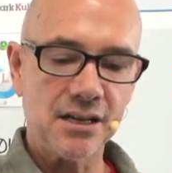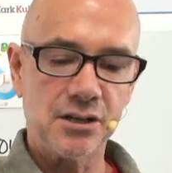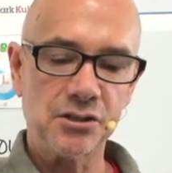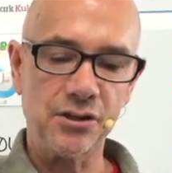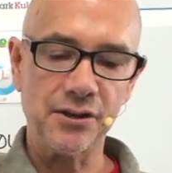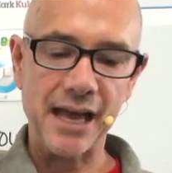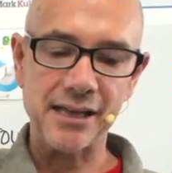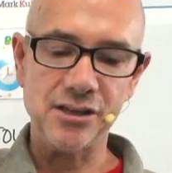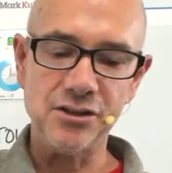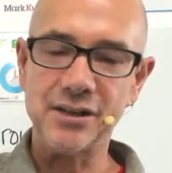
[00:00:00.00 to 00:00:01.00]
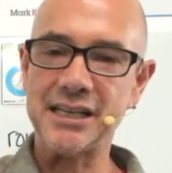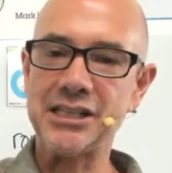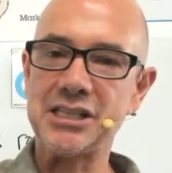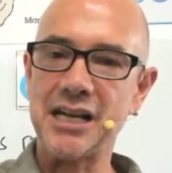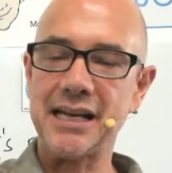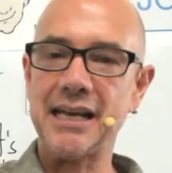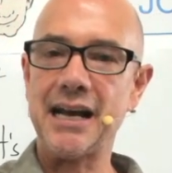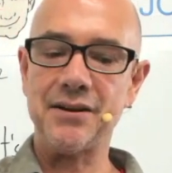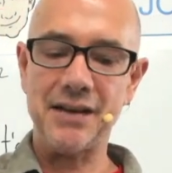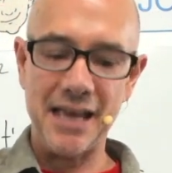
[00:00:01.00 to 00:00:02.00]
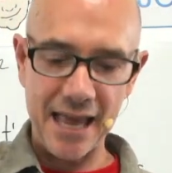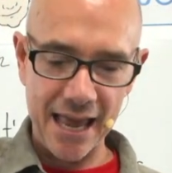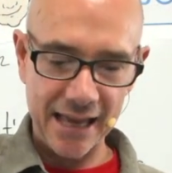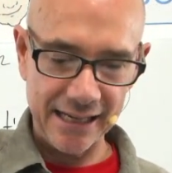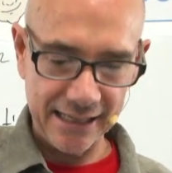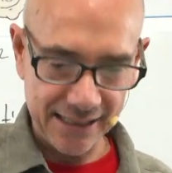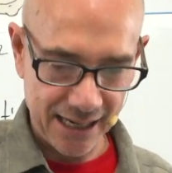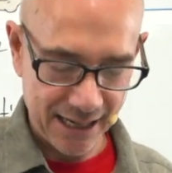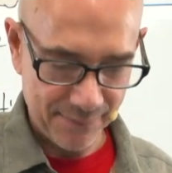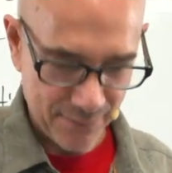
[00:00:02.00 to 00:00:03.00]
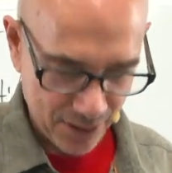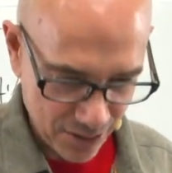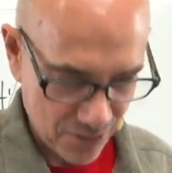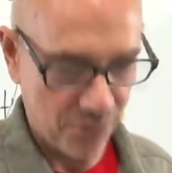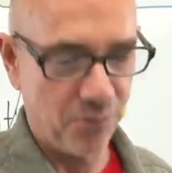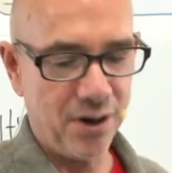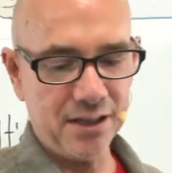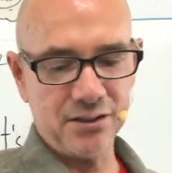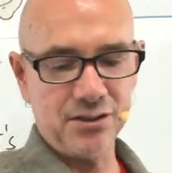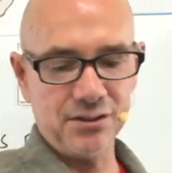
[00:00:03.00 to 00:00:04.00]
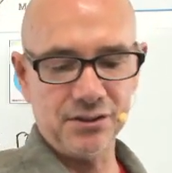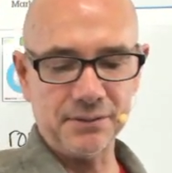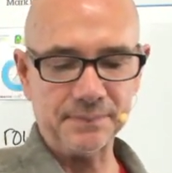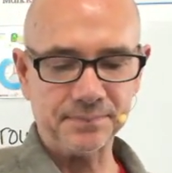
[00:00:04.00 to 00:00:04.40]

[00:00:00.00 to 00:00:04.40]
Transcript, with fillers: so that you can check it out anytime you want to.